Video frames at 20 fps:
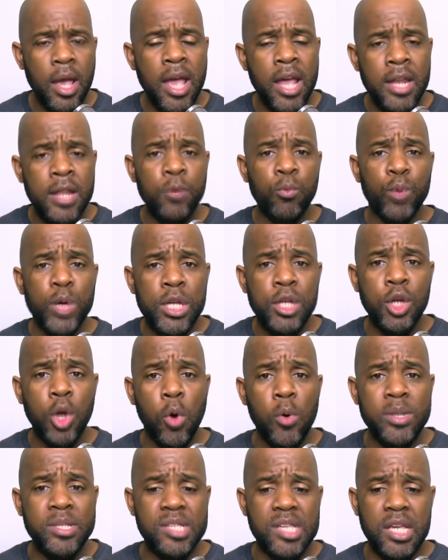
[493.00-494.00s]
and then we
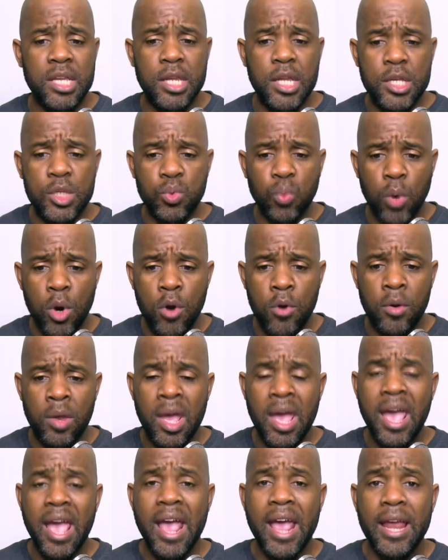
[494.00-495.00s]
know it's in his word.
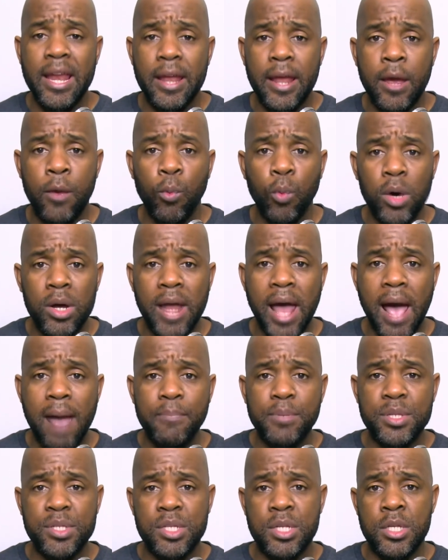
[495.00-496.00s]
And what
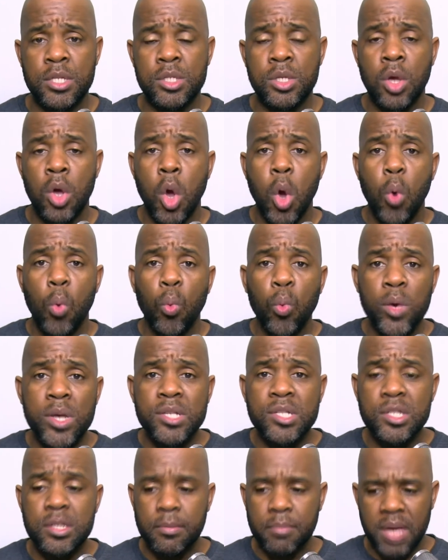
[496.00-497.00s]
happens is
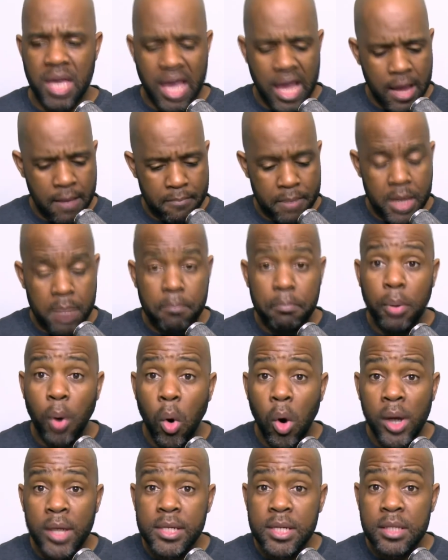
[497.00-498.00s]
wisdom can't be
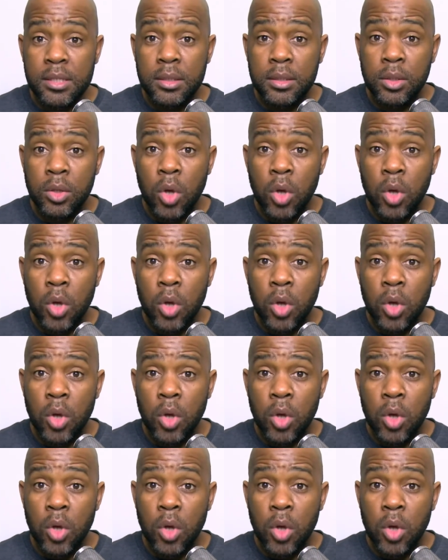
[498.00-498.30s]
bought.